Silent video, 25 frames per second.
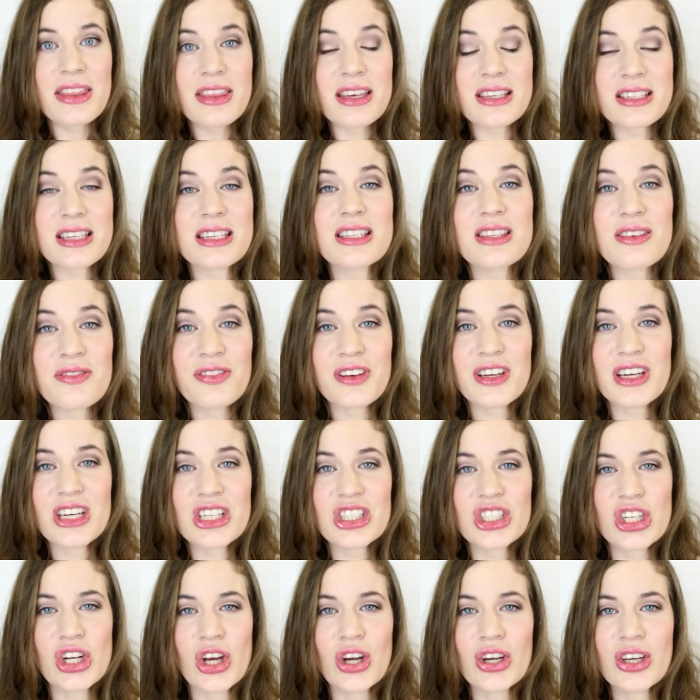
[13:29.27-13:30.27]
This is the
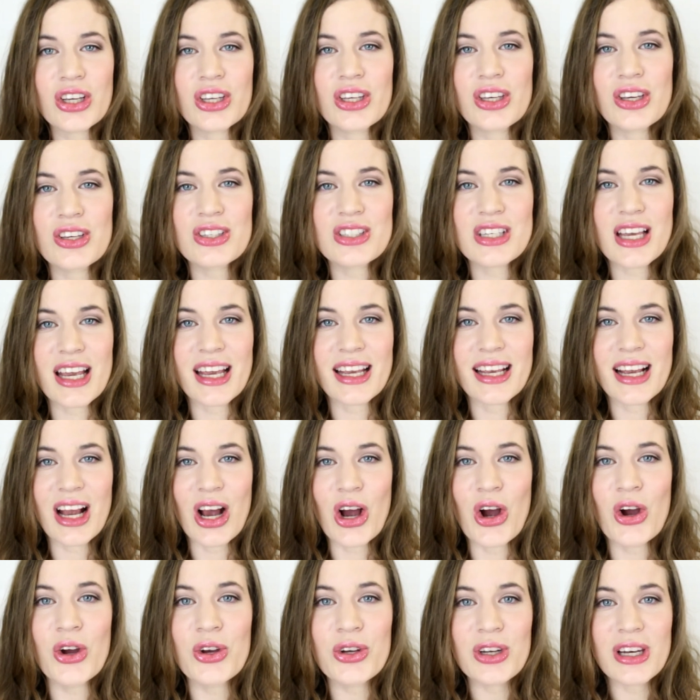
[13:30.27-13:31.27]
finished look using
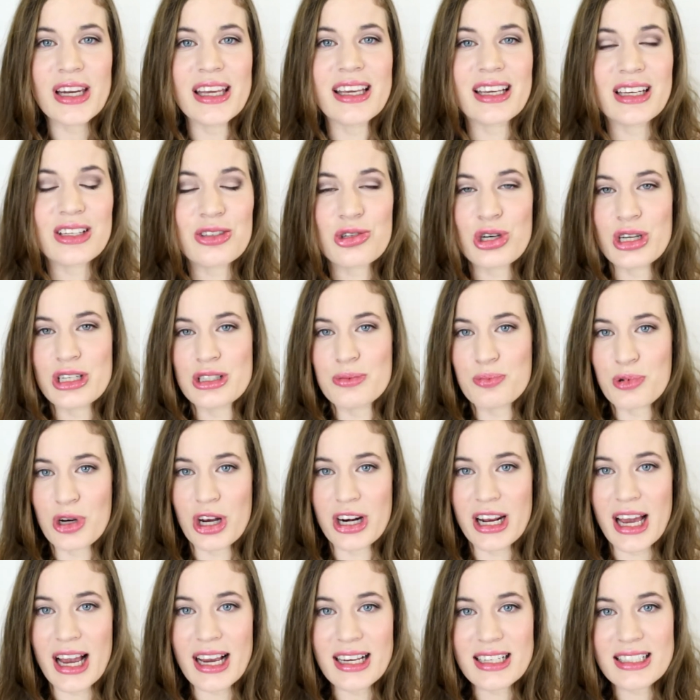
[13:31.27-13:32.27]
only Catrice
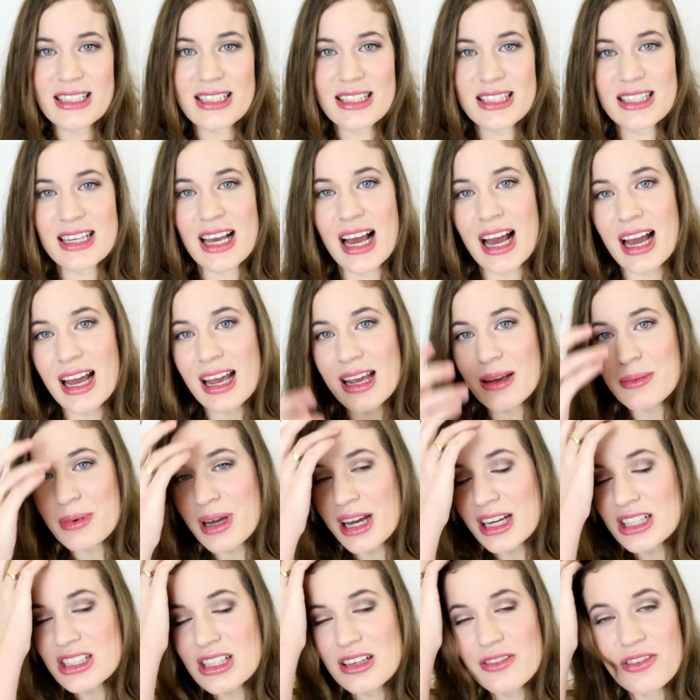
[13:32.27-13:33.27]
products. I am
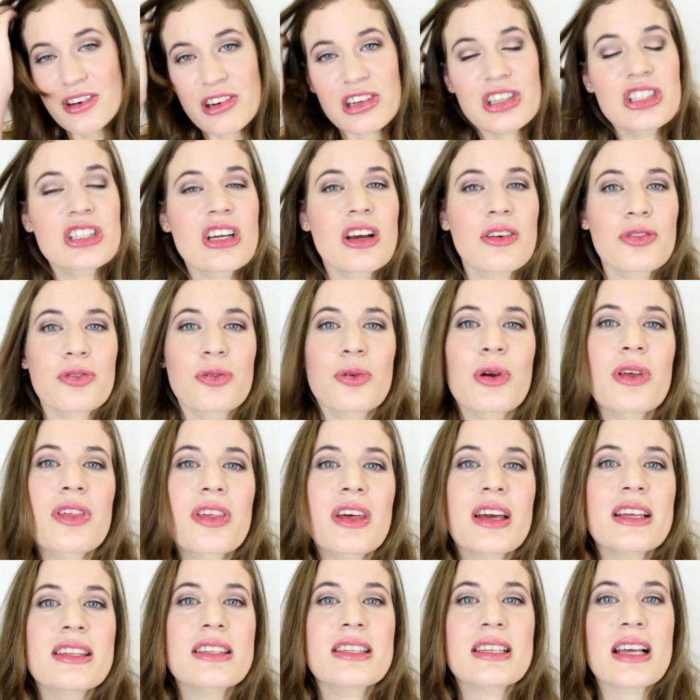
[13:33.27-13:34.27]
actually very chuffed with
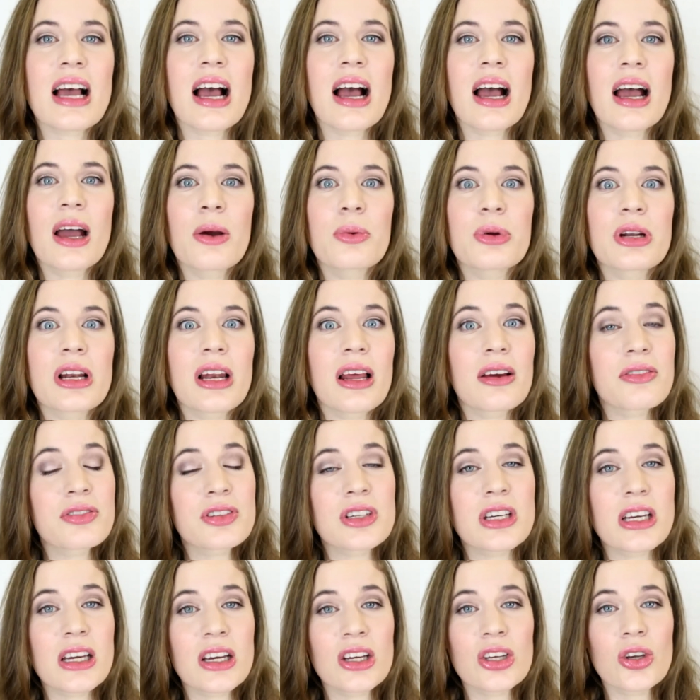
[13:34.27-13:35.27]
it. I would love
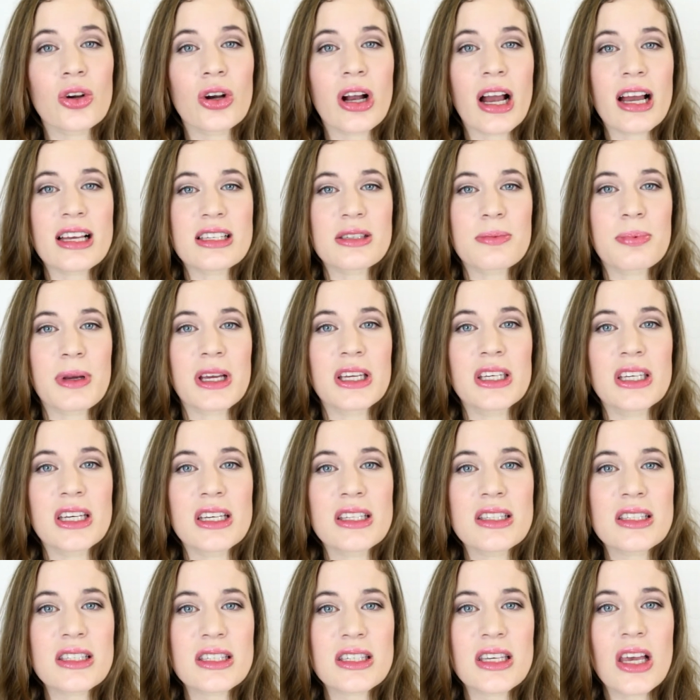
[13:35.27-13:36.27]
to hear your guys'
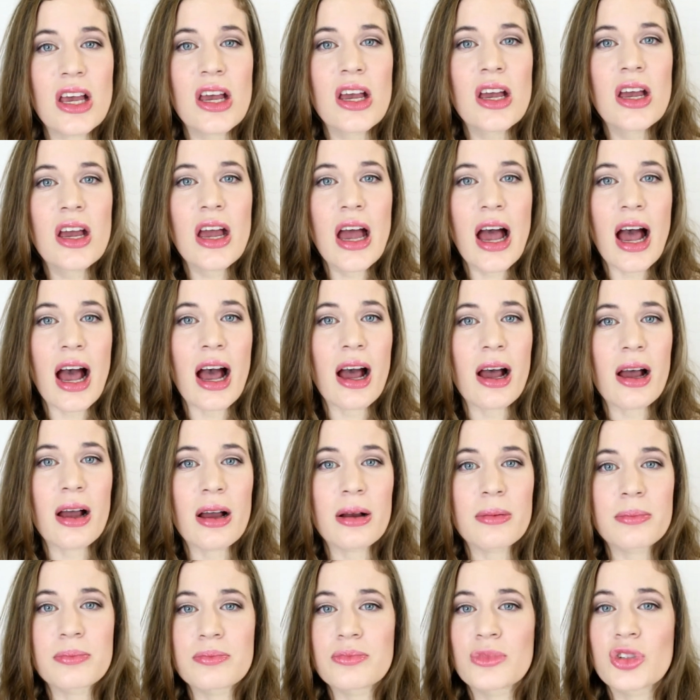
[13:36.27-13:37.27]
opinions.
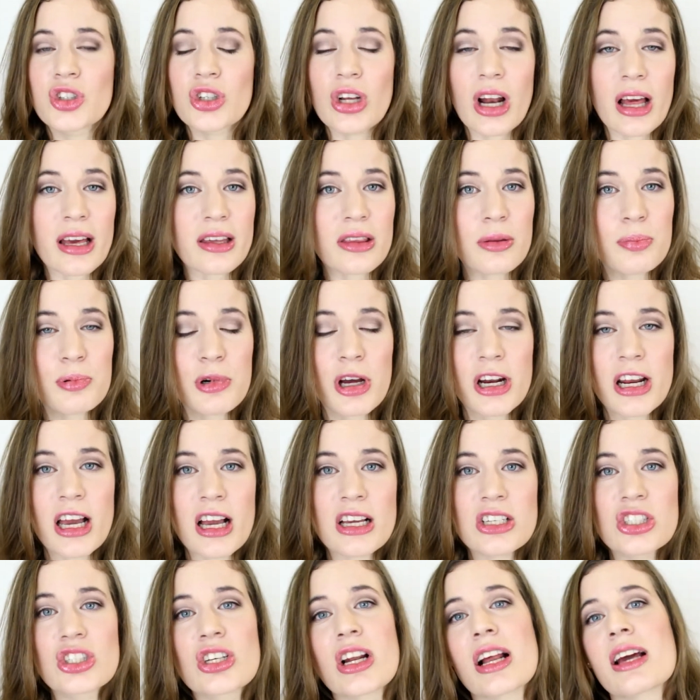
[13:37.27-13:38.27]
Do you like the
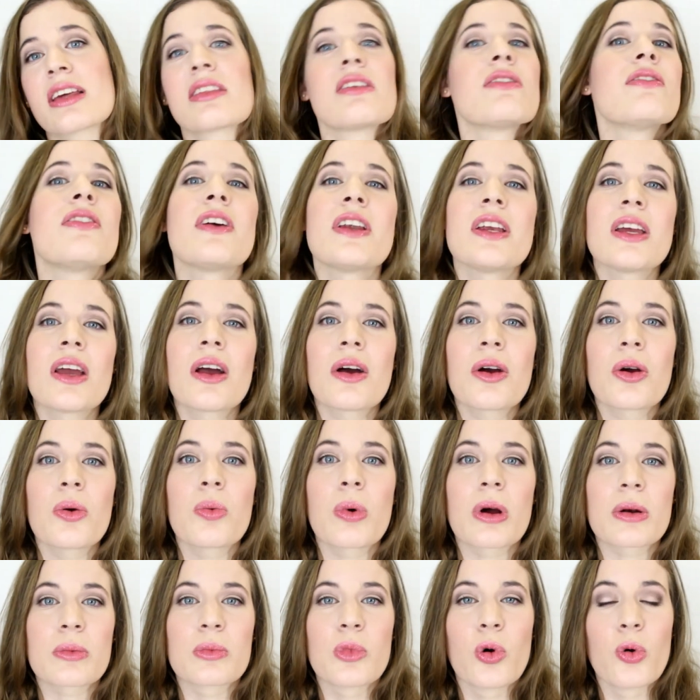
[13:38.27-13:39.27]
products? Do you like the video?
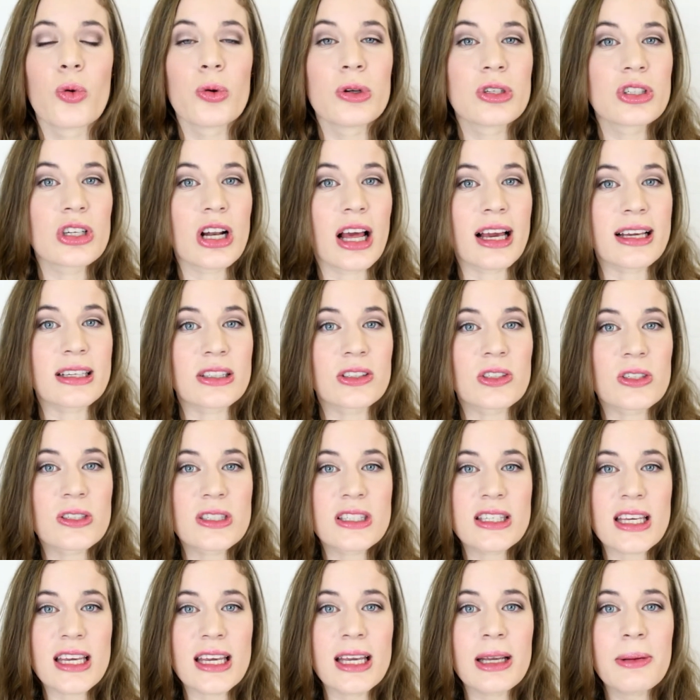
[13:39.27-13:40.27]
What more would you like to
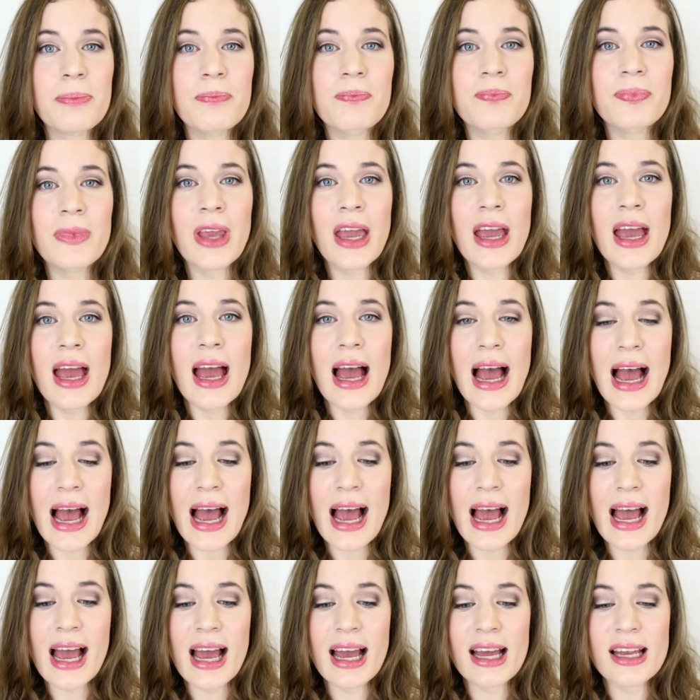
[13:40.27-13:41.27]
see?
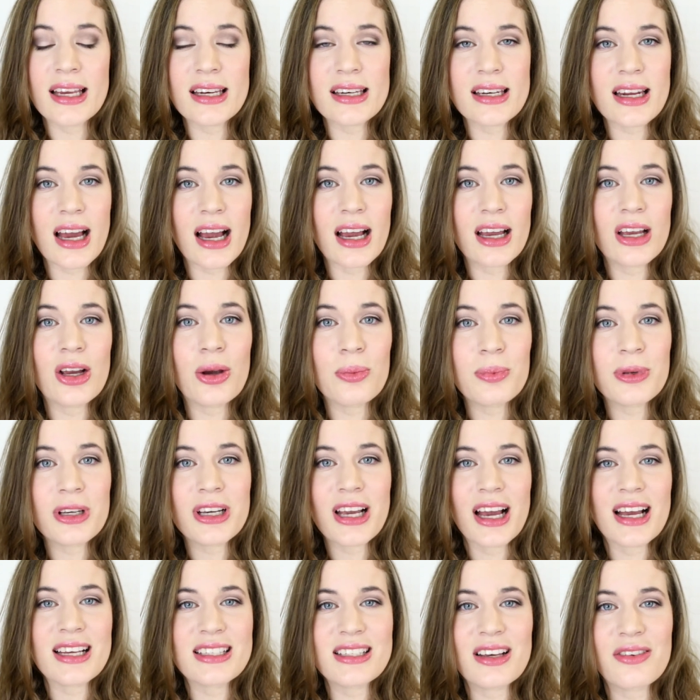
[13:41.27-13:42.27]
And I hope you
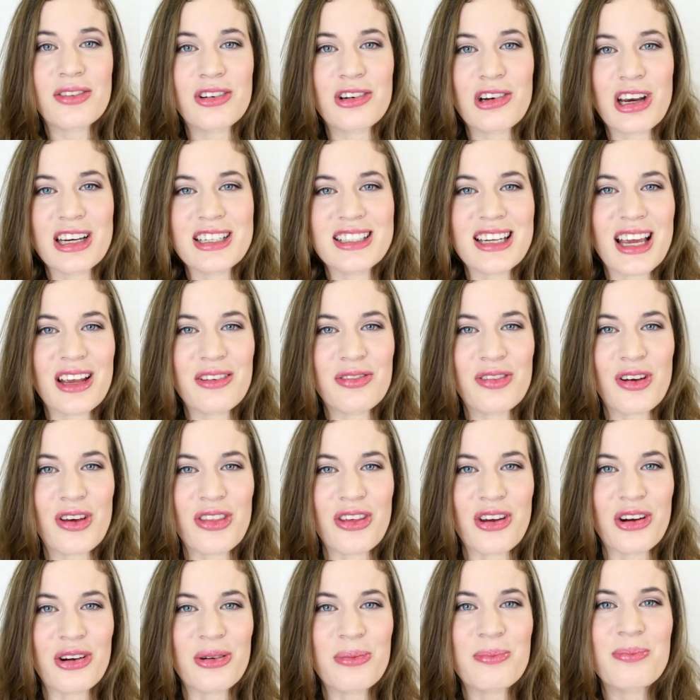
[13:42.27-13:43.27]
guys have a great day
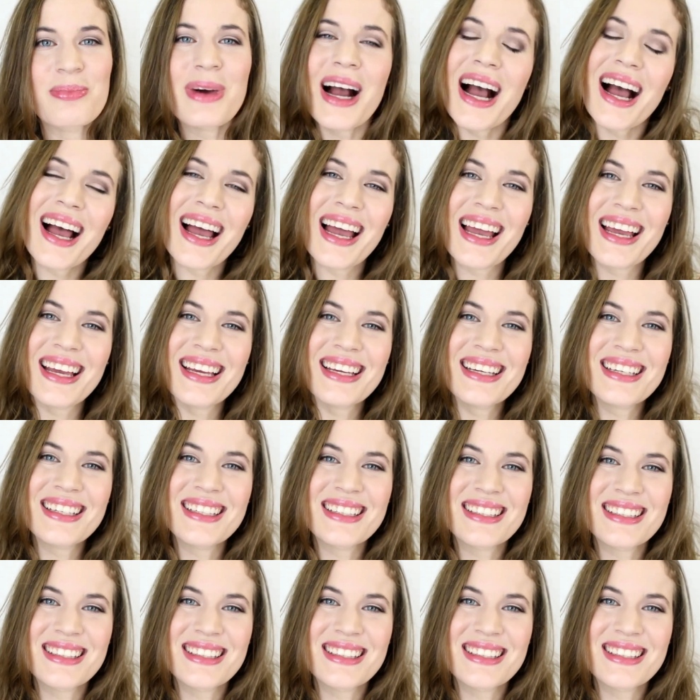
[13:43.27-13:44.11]
further. Bye!